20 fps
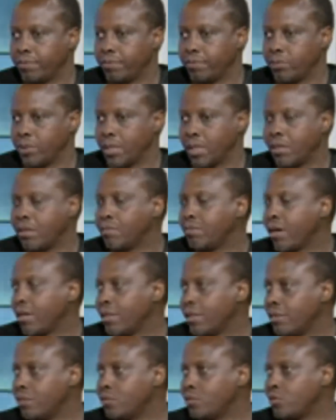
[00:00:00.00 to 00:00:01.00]
can divide
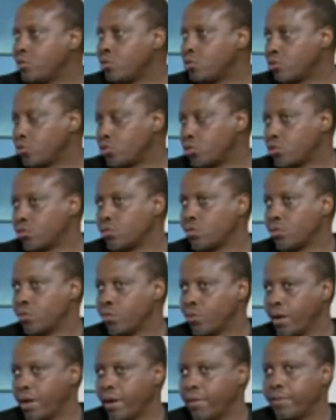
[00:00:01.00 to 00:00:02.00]
them to two.
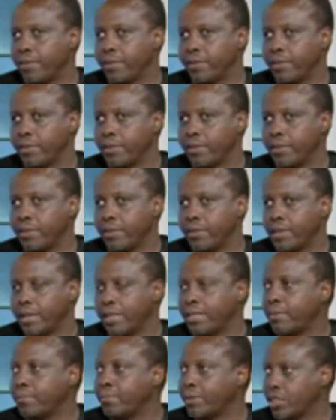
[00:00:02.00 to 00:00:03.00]
We have the
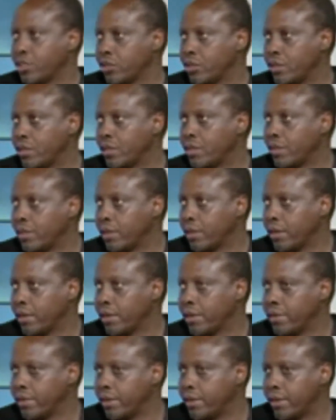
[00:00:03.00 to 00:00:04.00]
adaptation
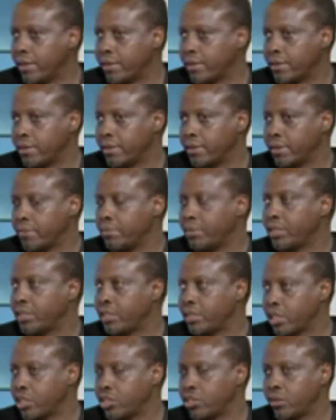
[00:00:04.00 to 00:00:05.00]
and the
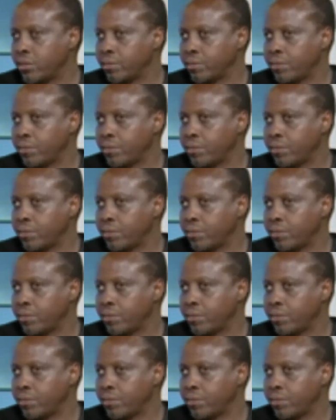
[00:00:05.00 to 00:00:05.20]
mitigation.